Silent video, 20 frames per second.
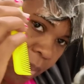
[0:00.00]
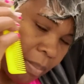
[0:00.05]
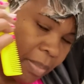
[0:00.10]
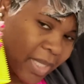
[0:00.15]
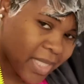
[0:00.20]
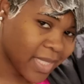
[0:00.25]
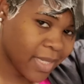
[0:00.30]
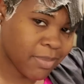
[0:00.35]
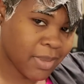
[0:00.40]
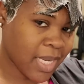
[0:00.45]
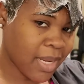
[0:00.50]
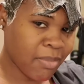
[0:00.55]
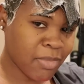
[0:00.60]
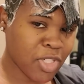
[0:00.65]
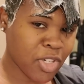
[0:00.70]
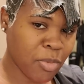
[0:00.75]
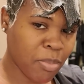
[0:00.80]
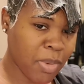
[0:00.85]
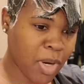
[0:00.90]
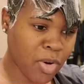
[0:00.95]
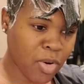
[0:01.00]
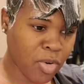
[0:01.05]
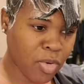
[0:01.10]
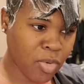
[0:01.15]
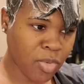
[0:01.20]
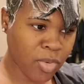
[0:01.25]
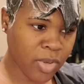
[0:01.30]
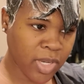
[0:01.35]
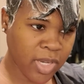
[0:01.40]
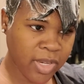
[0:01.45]
But sometimes your
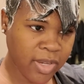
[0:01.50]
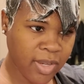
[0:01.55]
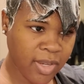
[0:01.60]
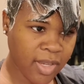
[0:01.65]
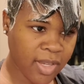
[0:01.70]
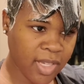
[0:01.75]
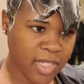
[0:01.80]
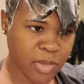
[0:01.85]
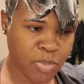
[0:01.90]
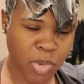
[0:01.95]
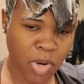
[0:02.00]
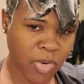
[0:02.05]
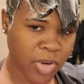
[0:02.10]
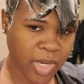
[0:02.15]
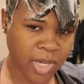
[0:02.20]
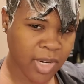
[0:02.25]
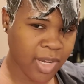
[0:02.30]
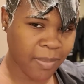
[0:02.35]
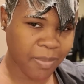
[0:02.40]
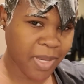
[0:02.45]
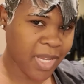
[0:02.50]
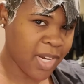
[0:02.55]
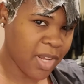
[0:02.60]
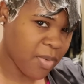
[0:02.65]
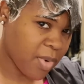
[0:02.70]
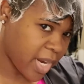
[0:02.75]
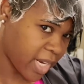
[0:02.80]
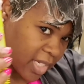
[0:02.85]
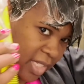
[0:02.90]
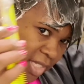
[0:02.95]
mold is broken up anyway,